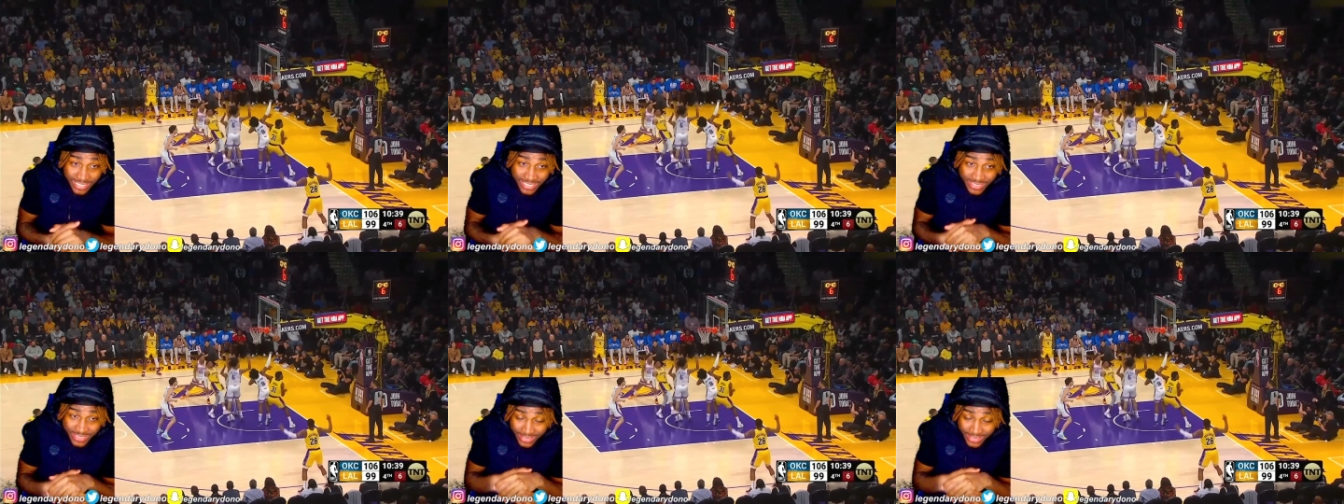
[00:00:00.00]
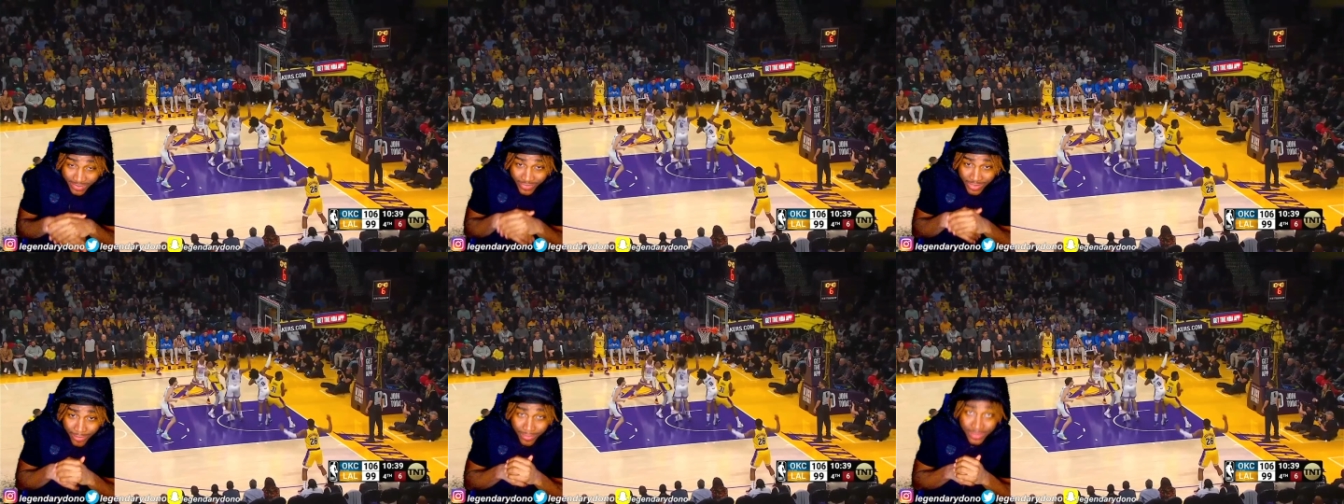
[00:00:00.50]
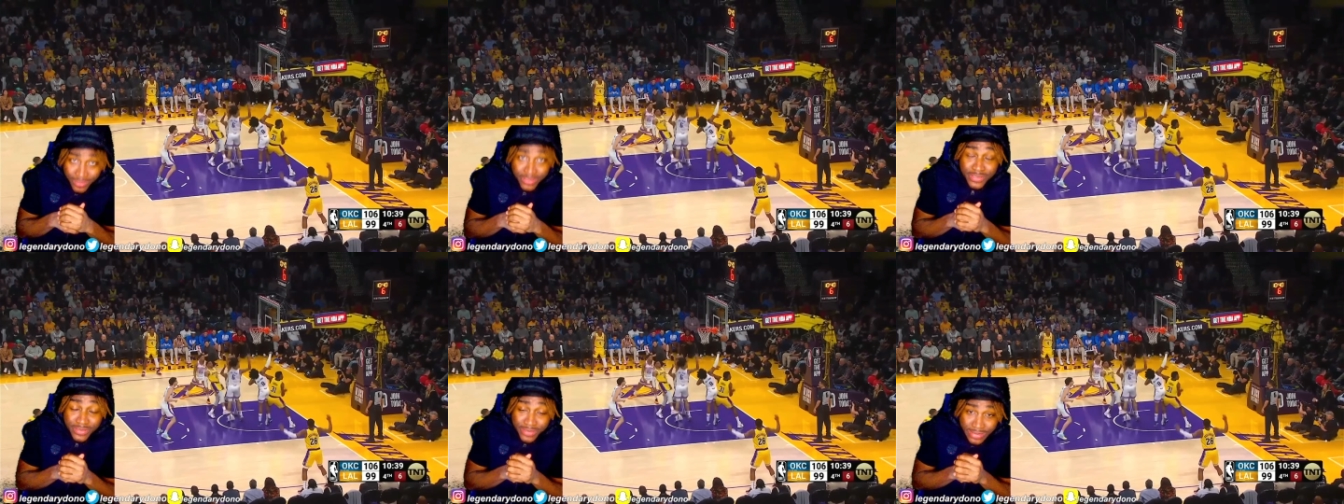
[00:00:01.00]
That is something very hard to
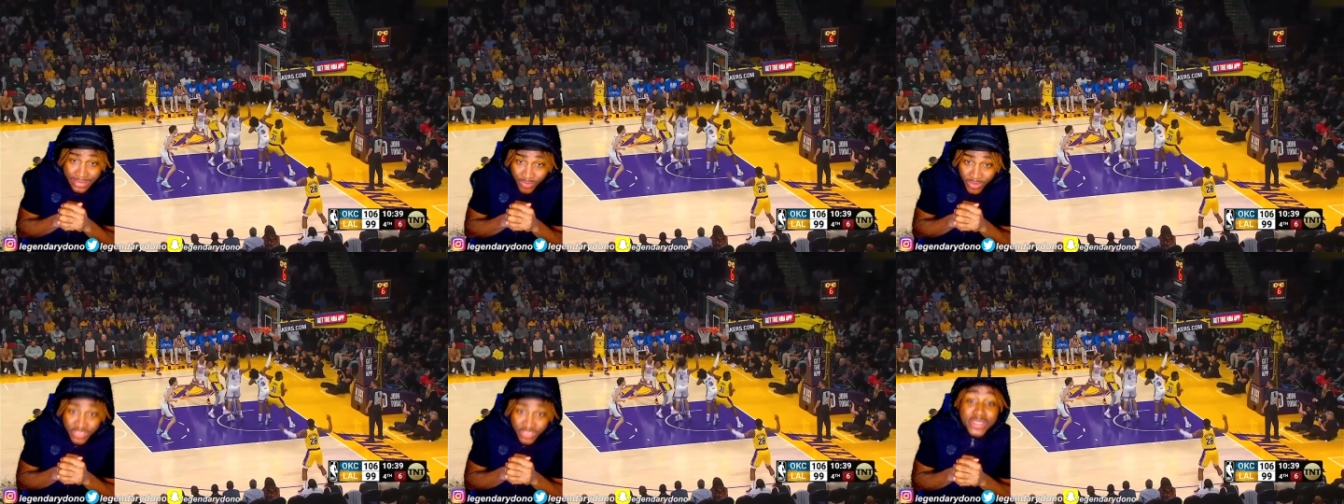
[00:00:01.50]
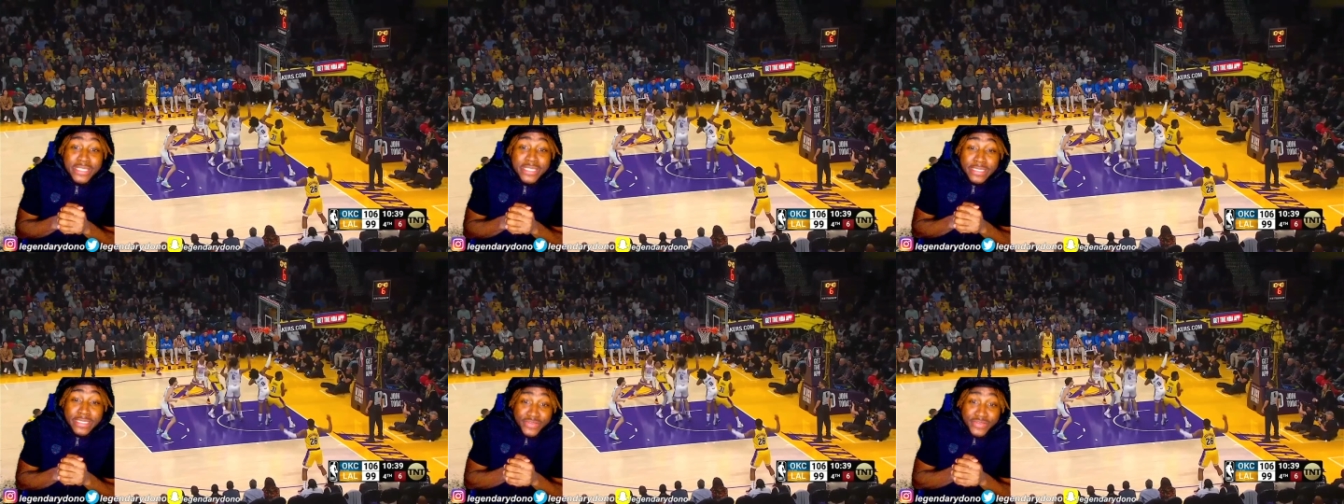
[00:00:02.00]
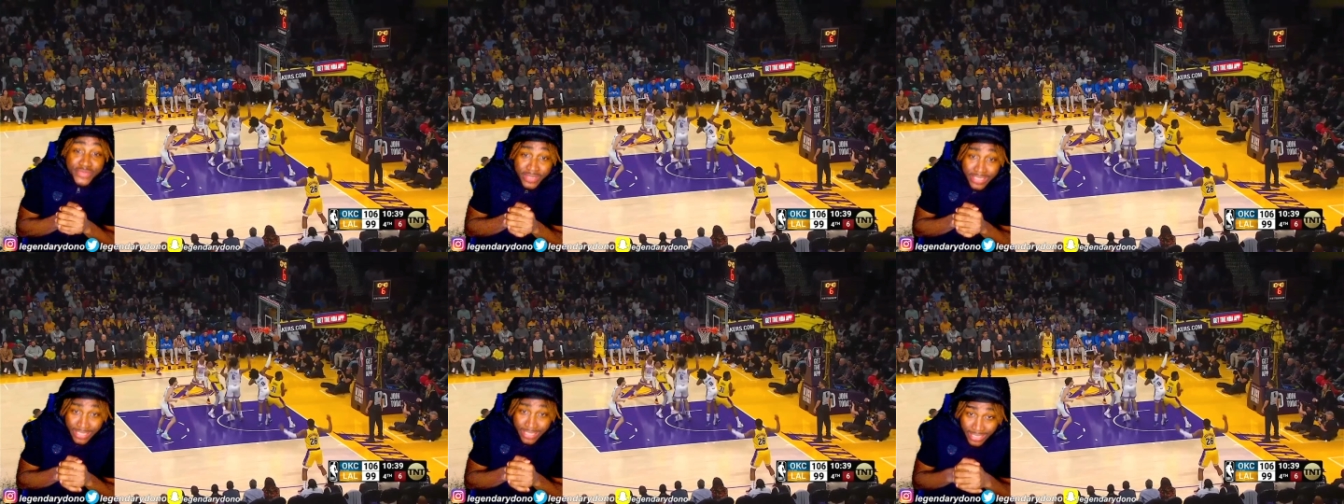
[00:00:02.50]
do. Worked 20 years for
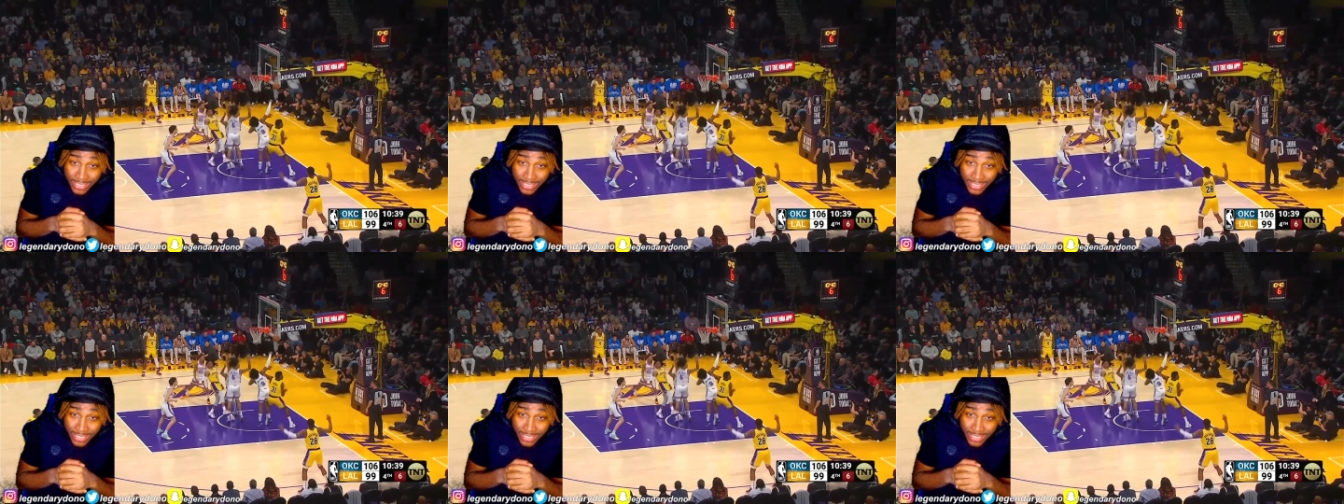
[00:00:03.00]
it.